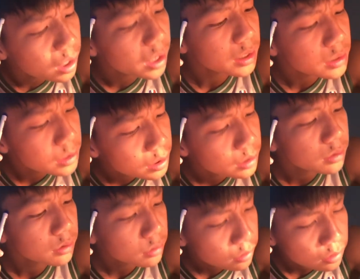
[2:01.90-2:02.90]
I
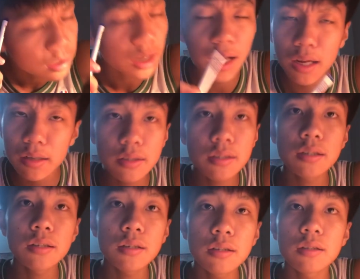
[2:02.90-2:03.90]
think I
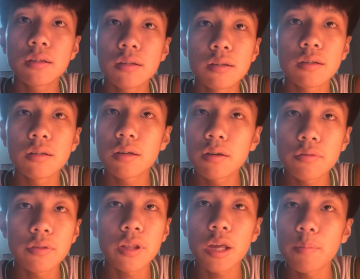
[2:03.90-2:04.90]
didn't go
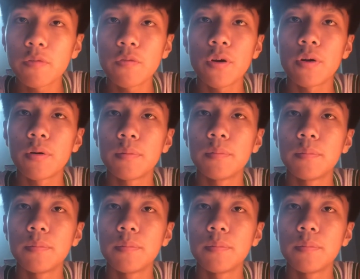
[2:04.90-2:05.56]
there before.